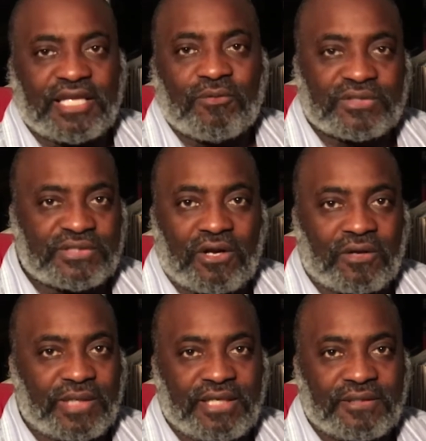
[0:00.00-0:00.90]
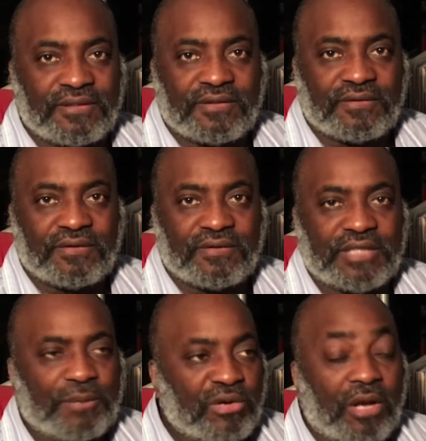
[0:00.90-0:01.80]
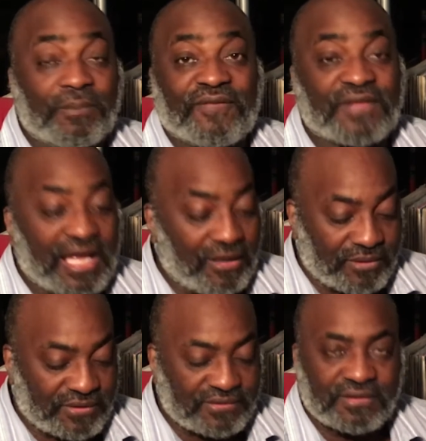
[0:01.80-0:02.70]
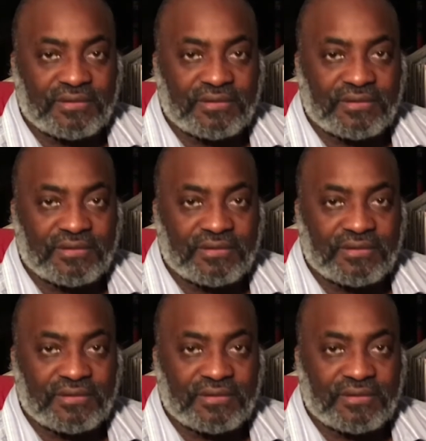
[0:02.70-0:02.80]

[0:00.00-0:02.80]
were sorry. They brought me flowers.